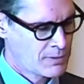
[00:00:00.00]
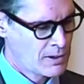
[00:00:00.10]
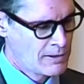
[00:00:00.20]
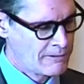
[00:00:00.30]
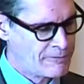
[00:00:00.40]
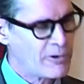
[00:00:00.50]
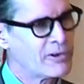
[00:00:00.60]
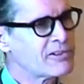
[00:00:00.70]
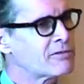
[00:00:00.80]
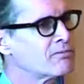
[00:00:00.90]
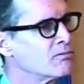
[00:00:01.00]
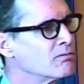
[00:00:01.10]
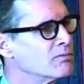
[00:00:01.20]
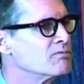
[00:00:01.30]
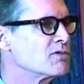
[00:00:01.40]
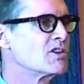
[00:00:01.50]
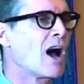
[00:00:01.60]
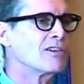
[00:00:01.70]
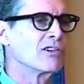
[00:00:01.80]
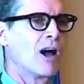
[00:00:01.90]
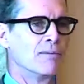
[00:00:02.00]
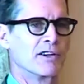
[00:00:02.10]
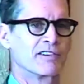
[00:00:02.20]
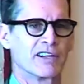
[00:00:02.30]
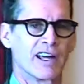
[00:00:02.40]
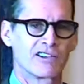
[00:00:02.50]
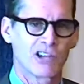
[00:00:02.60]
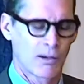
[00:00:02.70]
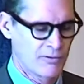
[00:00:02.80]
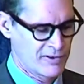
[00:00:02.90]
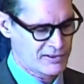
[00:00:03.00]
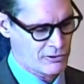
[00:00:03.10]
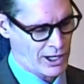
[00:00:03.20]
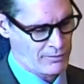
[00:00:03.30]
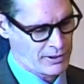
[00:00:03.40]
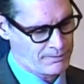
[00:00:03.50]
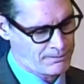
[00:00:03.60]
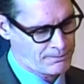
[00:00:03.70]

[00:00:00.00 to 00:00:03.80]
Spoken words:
The first, the Dalai Lama does a nice job of describing.